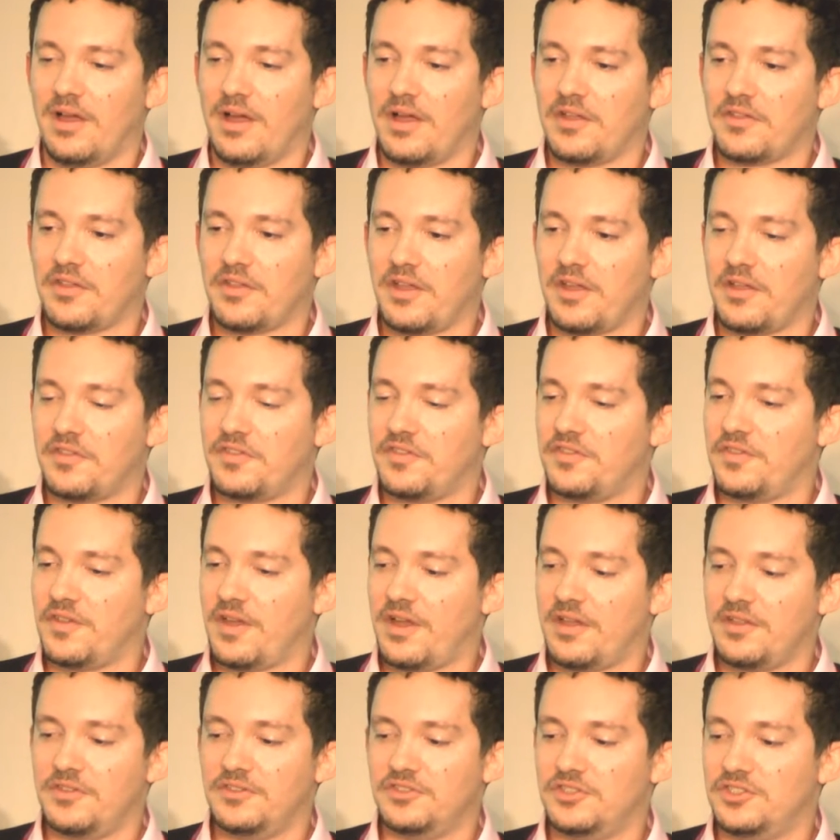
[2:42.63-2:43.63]
I
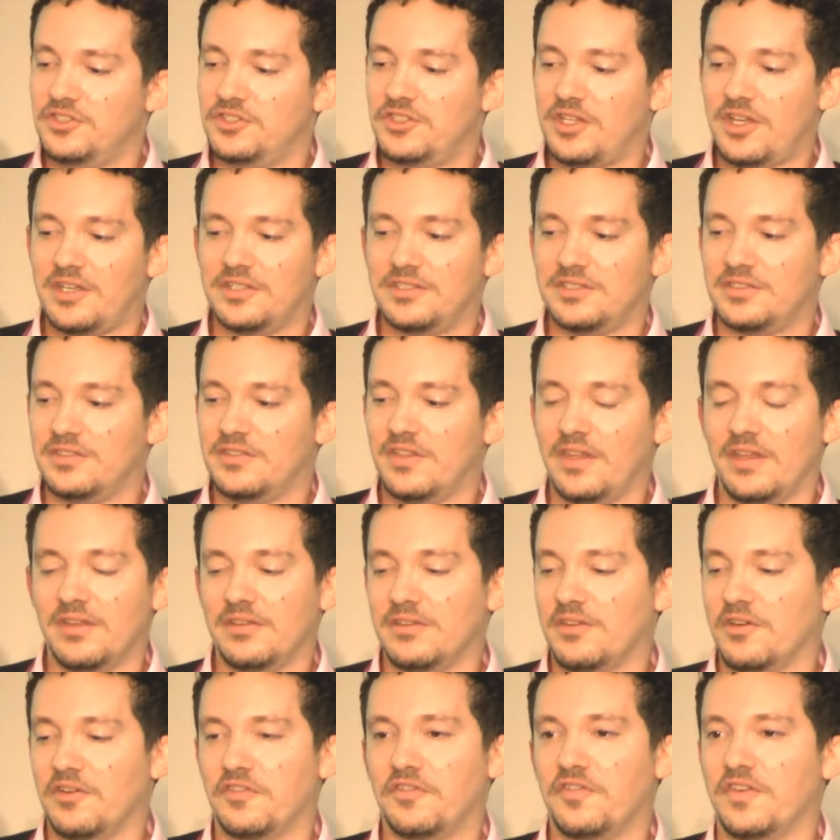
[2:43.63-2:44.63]
just
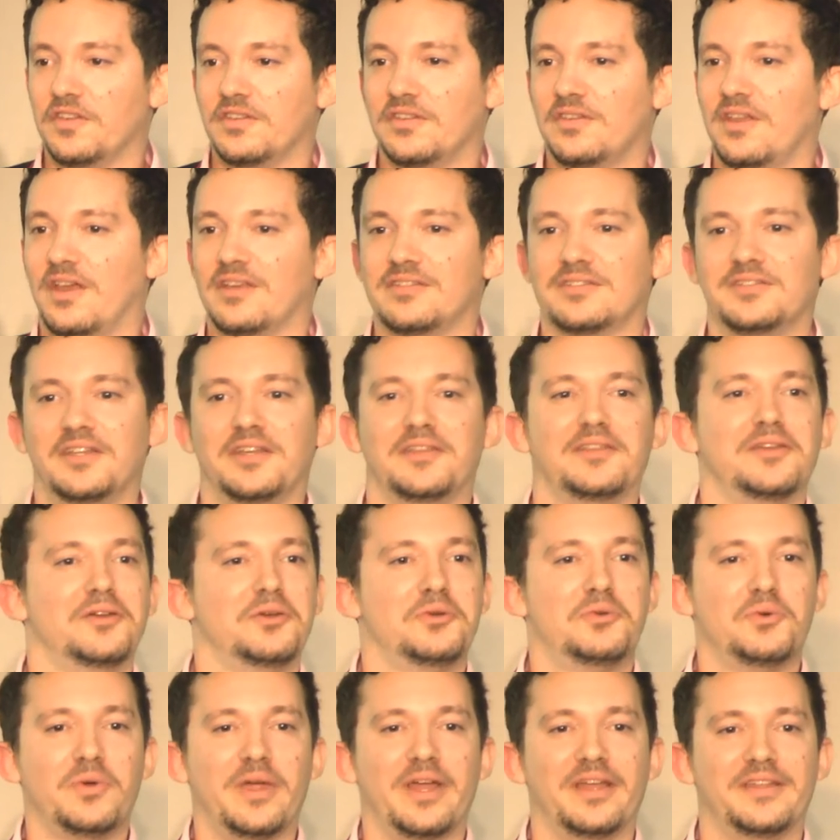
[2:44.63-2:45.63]
think they're fantastic. They're
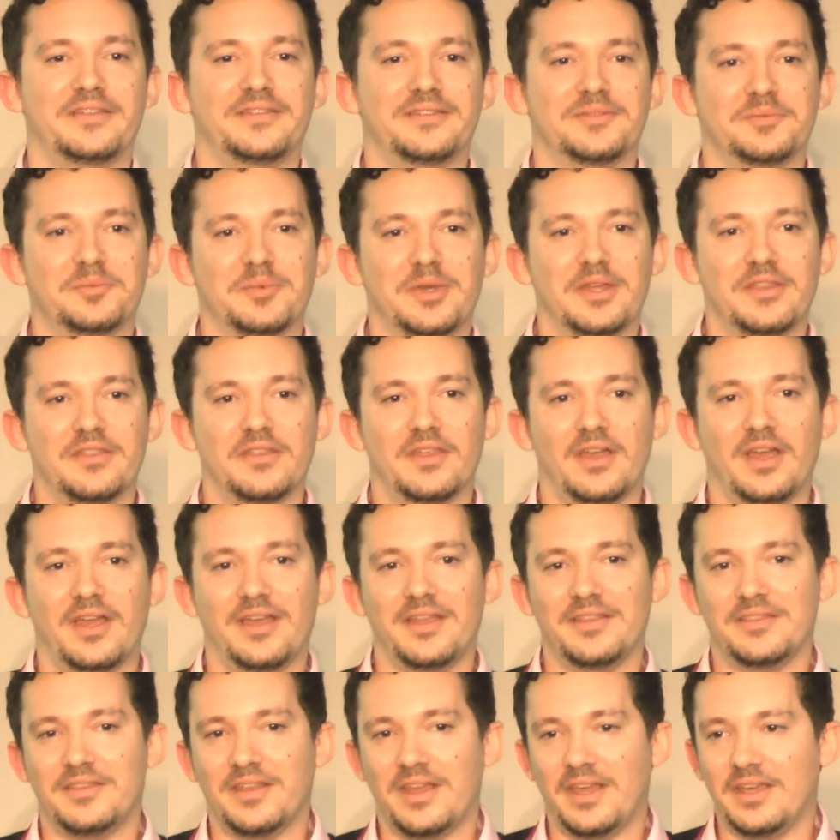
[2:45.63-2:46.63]
great. I mean,
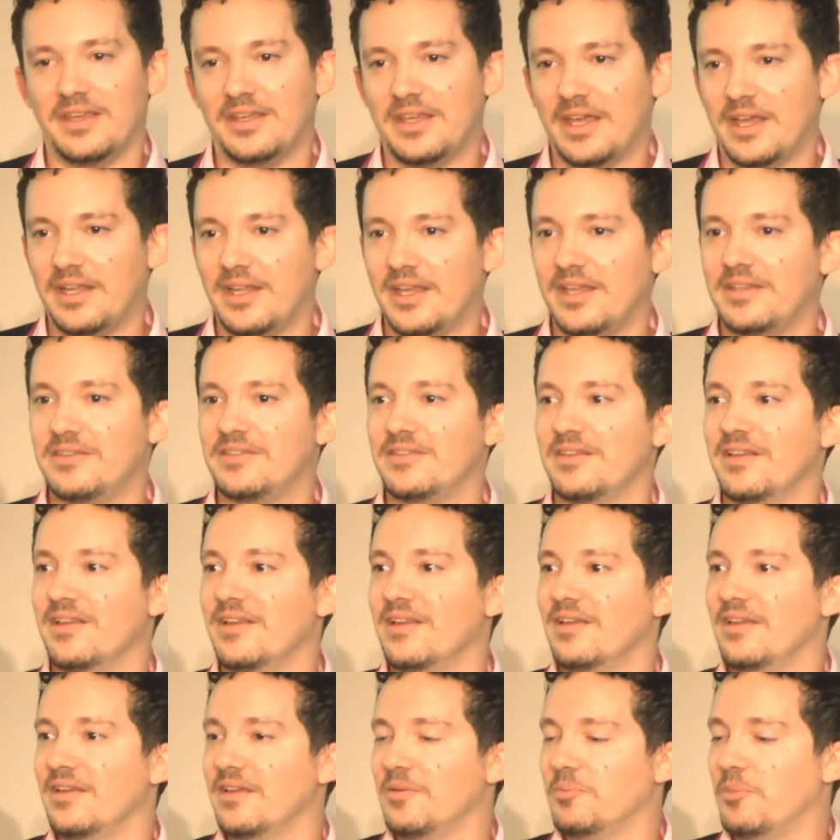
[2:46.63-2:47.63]
they get it.
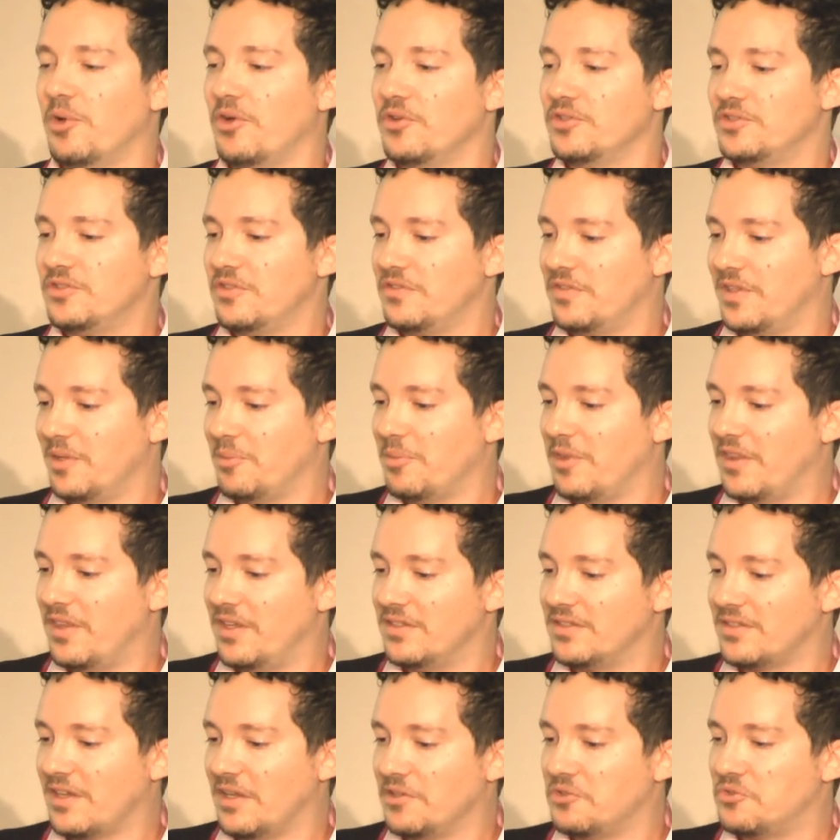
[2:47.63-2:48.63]
Most of them in
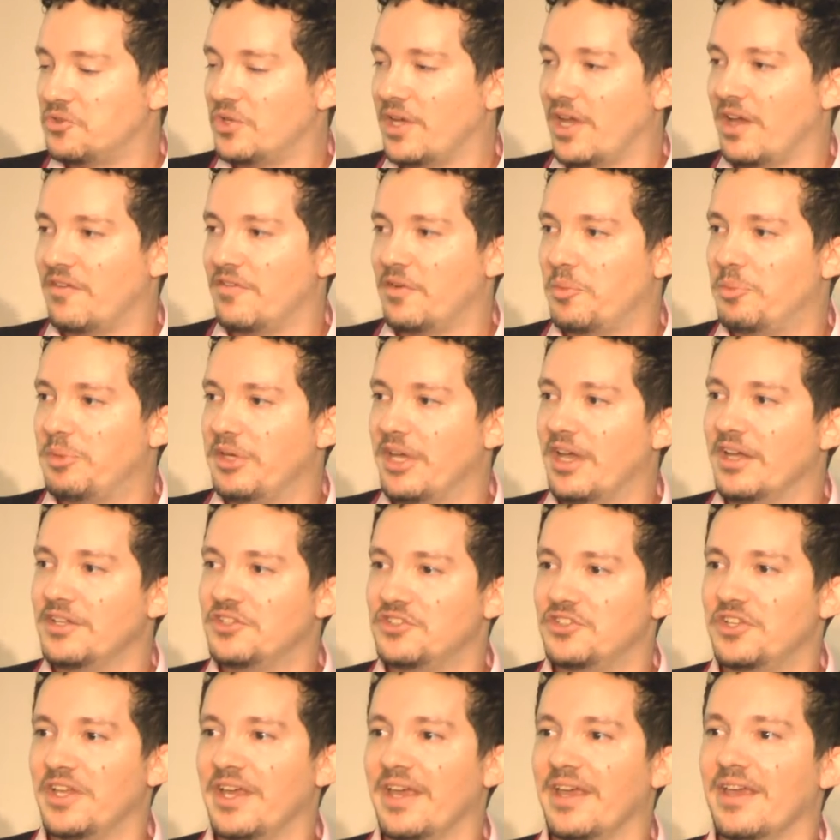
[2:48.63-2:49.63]
this country have a
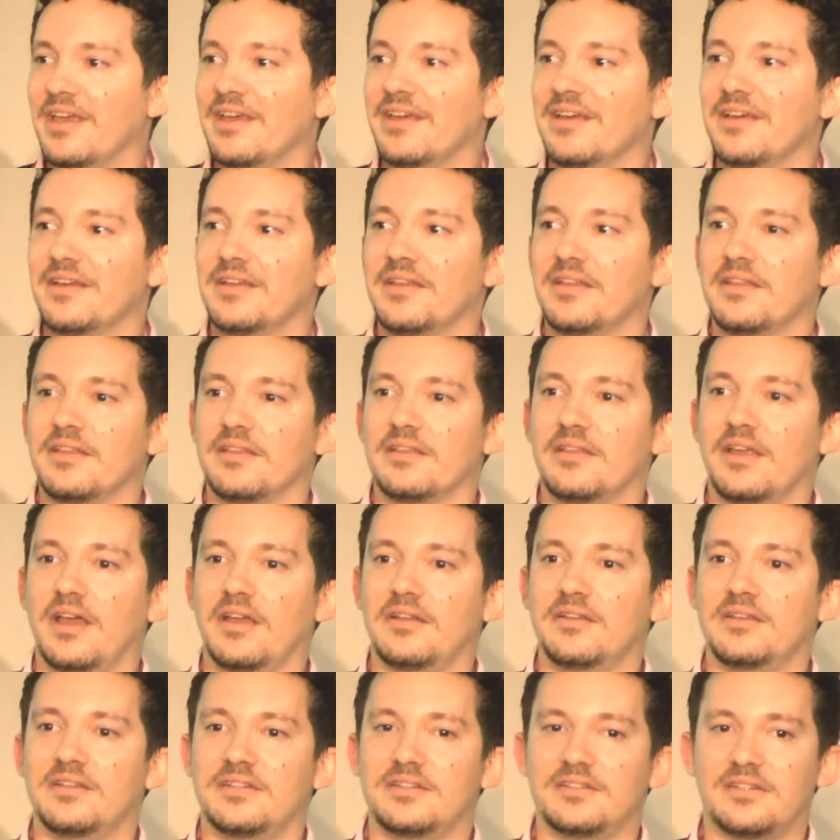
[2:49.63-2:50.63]
PhD. They
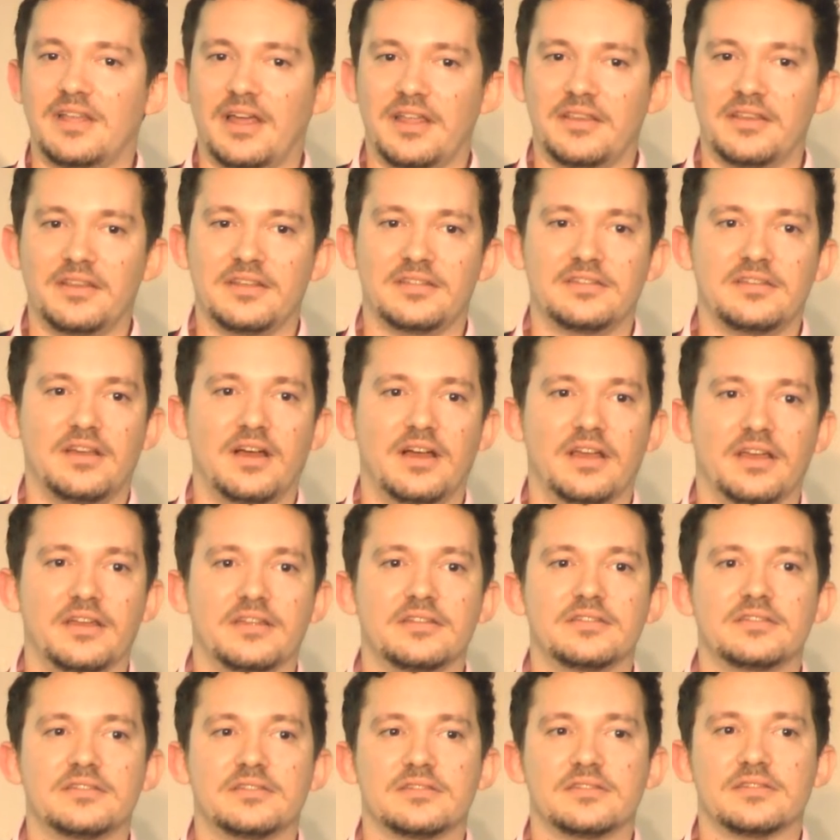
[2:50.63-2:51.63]
understand the
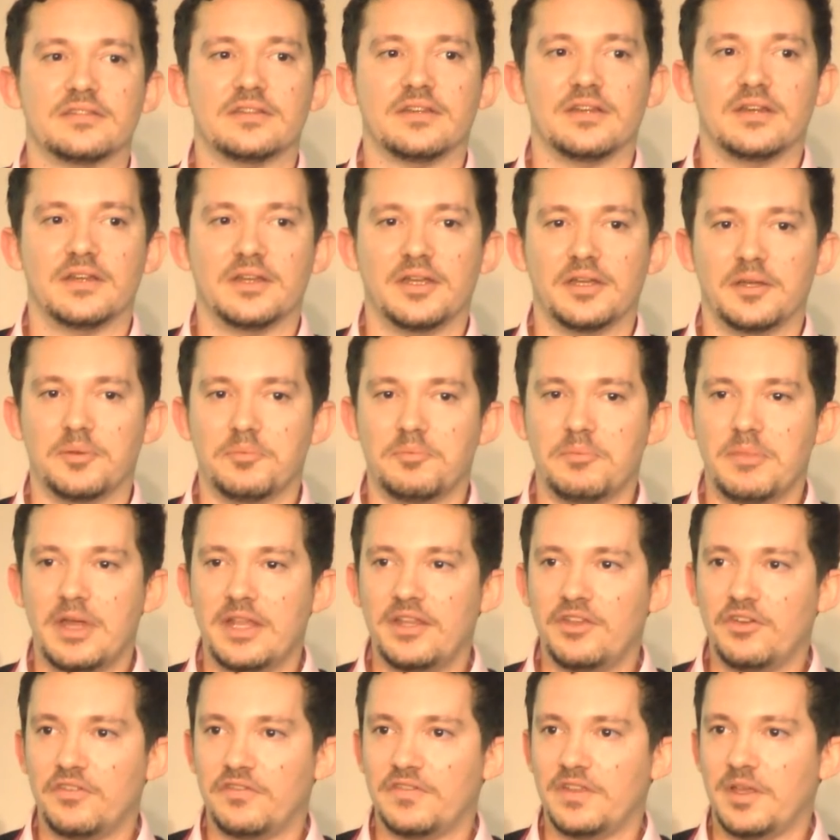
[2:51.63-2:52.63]
science.
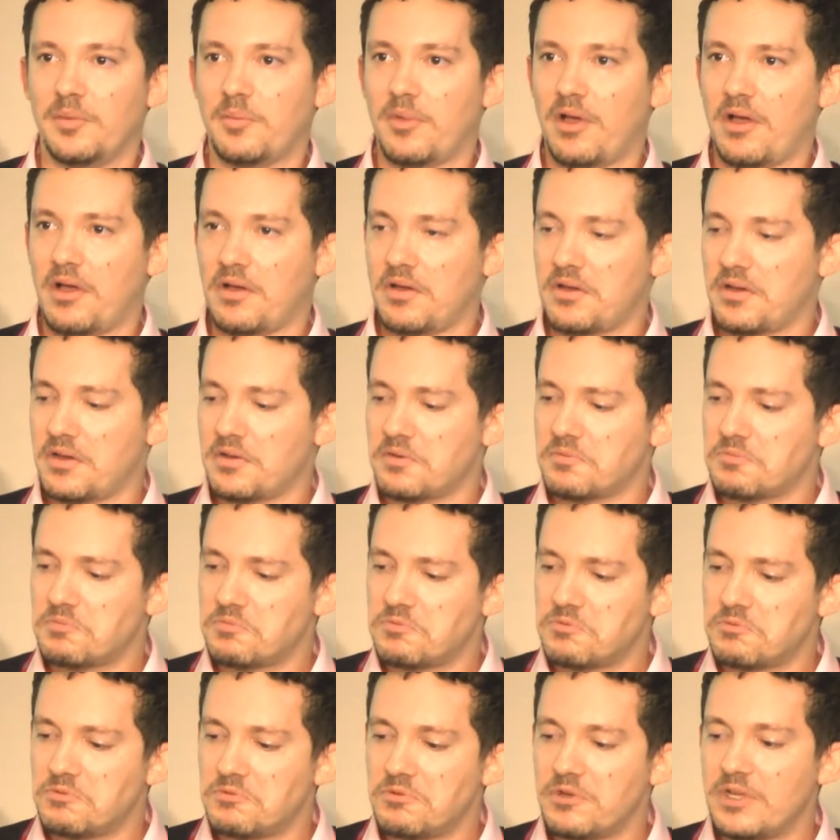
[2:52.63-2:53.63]
Many of them are
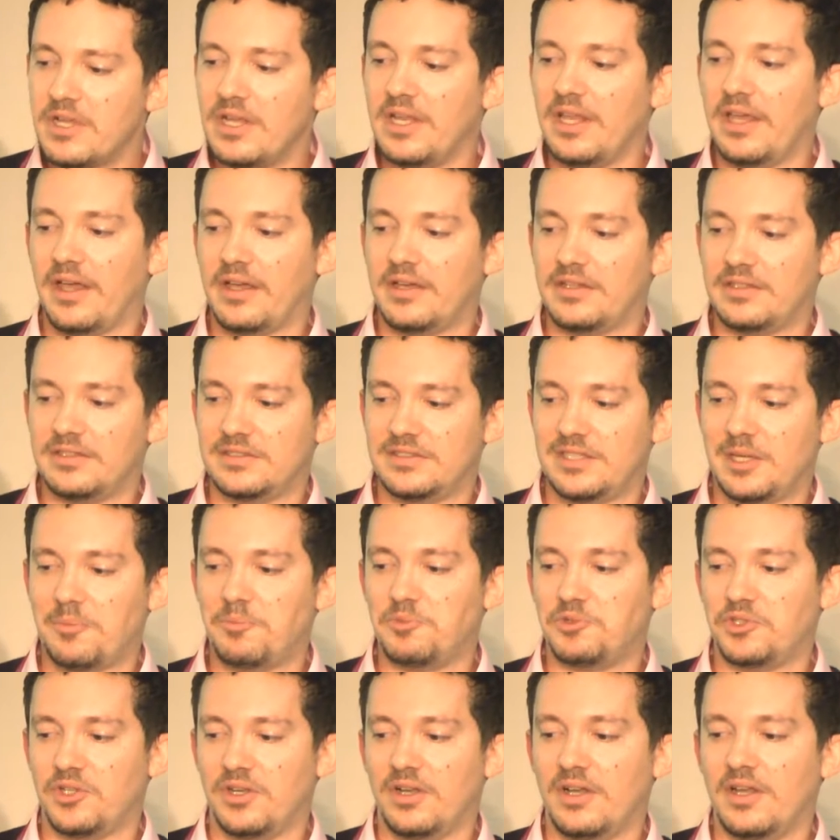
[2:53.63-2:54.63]
really
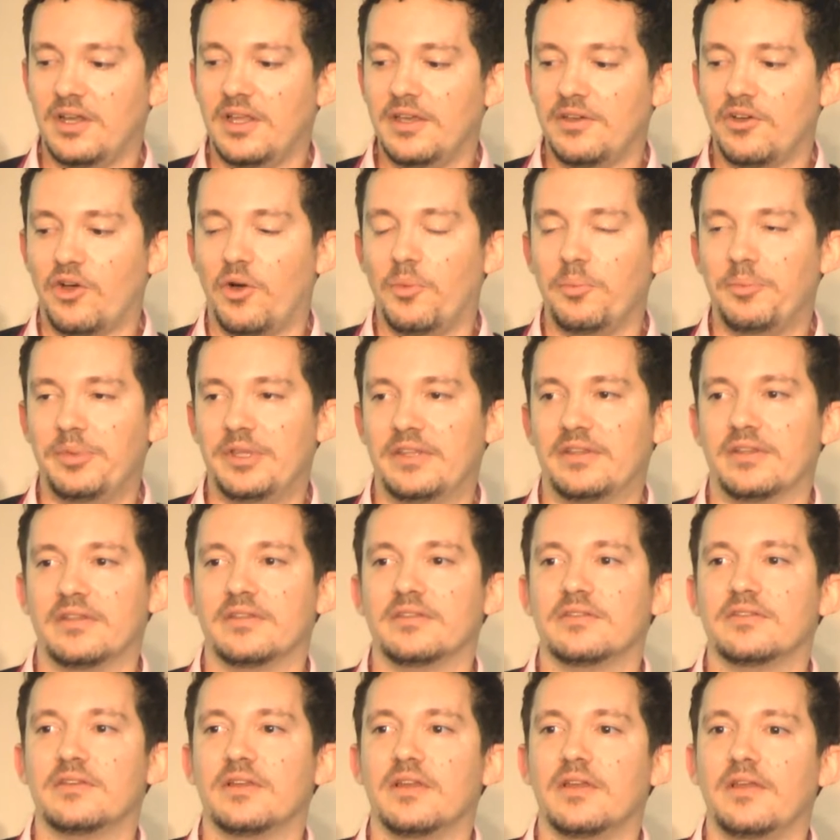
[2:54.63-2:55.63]
exceptionally
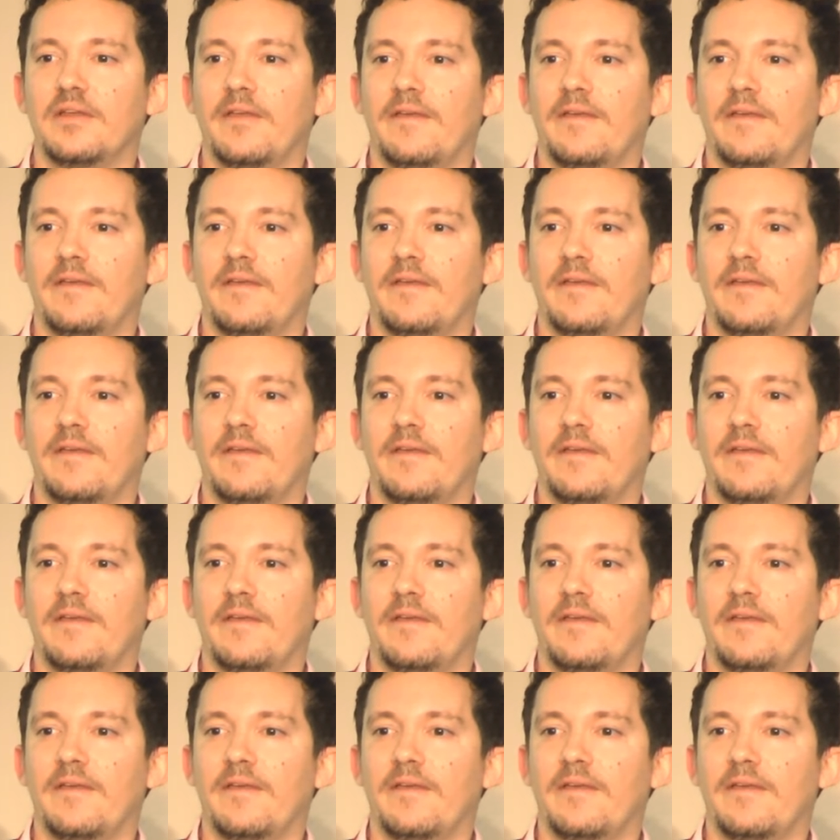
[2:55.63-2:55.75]
competent.